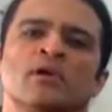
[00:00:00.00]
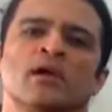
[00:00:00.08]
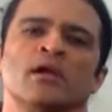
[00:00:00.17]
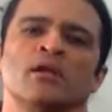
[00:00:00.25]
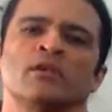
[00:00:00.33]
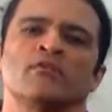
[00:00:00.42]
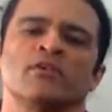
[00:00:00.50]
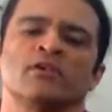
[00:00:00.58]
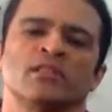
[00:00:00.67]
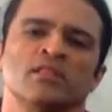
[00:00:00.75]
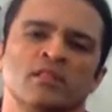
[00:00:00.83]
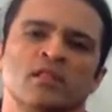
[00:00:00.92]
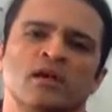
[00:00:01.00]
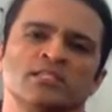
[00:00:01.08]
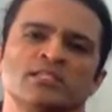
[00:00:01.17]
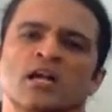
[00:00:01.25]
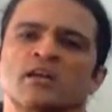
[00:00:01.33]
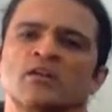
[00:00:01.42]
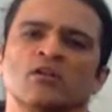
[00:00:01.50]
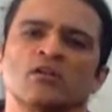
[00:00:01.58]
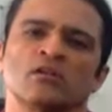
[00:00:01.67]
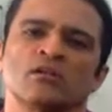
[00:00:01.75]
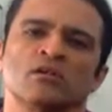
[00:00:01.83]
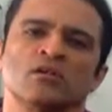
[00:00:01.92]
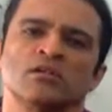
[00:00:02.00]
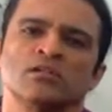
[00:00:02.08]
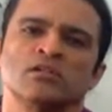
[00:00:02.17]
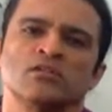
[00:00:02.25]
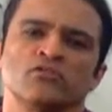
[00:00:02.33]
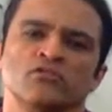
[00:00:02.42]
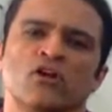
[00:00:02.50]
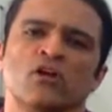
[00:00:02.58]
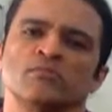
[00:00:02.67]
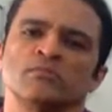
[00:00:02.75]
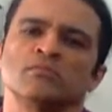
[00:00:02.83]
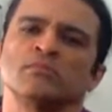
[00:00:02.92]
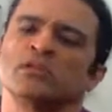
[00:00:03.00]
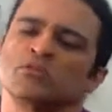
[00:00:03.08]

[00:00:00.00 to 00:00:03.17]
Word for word: and when I started on uh, the NuForm,